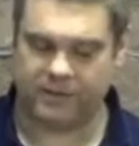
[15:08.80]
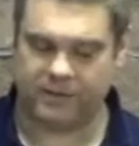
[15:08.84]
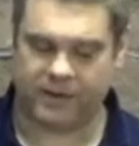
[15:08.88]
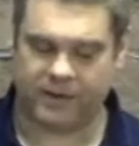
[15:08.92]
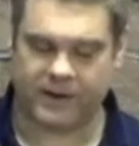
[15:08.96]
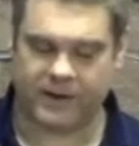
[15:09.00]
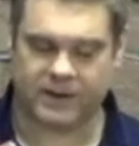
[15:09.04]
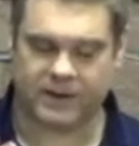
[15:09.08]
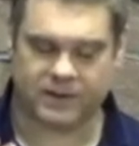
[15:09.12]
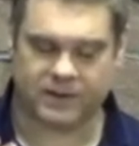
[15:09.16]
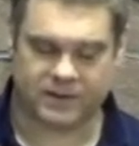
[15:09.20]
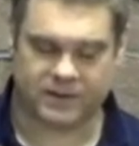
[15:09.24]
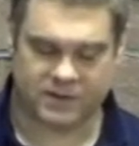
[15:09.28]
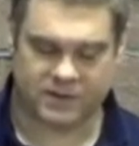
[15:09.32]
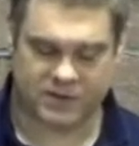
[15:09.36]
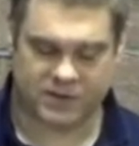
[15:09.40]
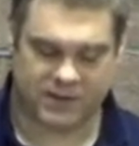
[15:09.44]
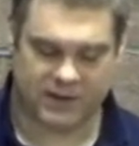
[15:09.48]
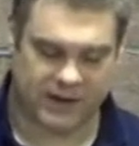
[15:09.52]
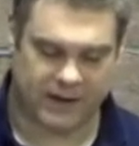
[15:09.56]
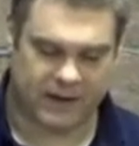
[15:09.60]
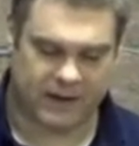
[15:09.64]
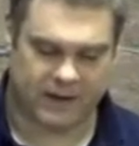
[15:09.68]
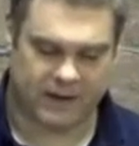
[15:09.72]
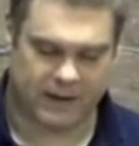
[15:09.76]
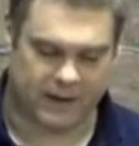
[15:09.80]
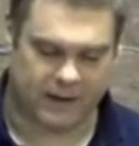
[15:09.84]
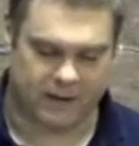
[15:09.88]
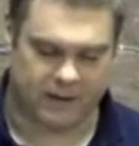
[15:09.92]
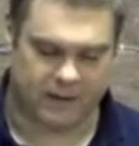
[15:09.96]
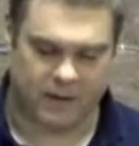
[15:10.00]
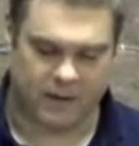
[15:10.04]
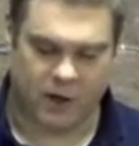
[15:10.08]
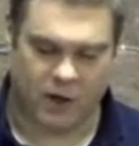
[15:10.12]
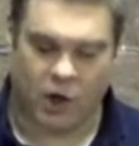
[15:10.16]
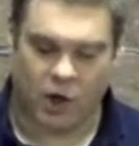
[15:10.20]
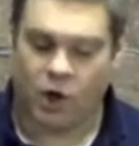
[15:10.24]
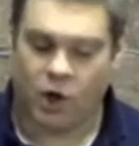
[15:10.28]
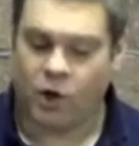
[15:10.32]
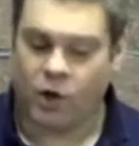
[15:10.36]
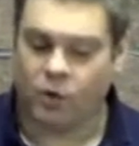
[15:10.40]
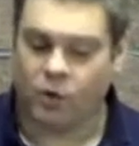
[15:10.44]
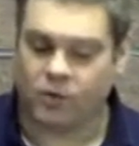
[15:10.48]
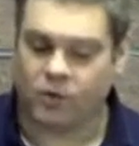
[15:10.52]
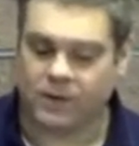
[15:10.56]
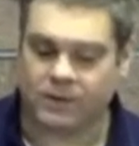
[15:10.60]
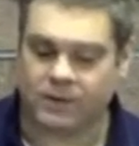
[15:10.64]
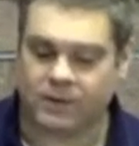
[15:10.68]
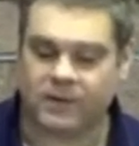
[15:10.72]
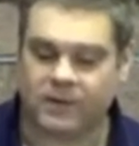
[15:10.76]
Levite stayed in,
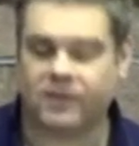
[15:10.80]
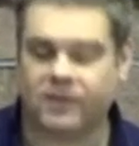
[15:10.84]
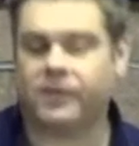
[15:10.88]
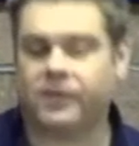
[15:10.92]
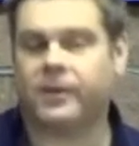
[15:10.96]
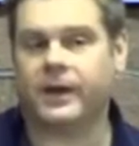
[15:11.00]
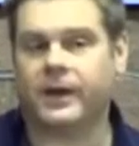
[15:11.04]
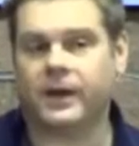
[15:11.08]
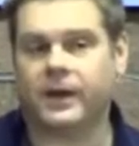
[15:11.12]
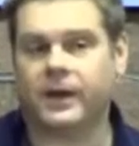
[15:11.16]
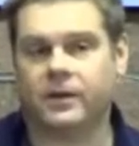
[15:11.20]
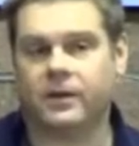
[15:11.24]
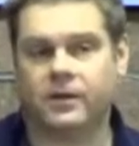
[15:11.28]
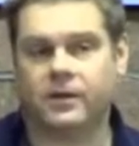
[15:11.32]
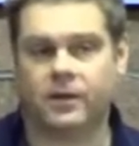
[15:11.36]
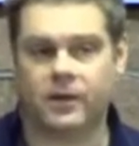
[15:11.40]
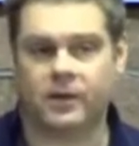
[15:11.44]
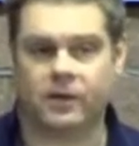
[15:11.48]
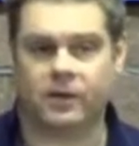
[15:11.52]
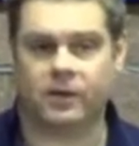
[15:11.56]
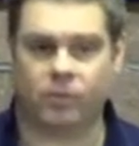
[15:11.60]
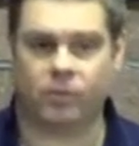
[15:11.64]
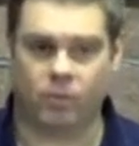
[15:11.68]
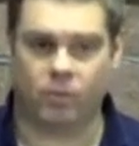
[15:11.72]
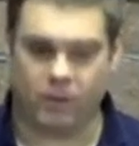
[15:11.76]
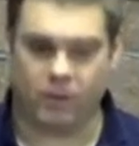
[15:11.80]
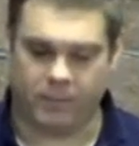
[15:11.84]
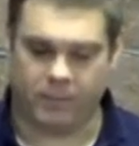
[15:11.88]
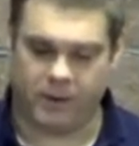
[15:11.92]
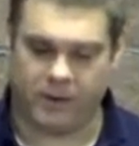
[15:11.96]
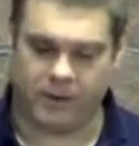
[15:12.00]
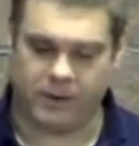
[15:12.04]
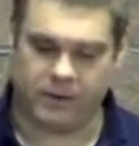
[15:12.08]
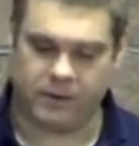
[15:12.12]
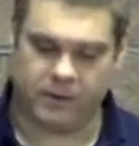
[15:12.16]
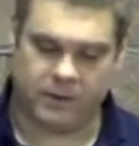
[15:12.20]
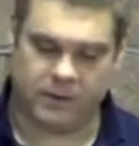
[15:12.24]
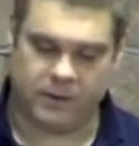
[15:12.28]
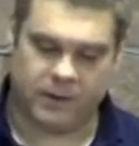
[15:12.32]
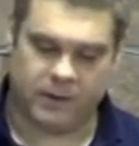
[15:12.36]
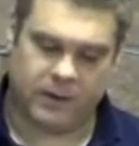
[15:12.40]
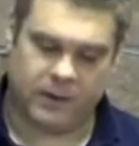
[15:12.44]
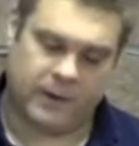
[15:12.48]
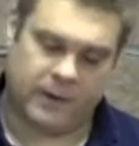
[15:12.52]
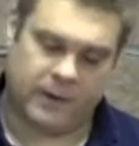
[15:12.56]
who did this thing to this woman,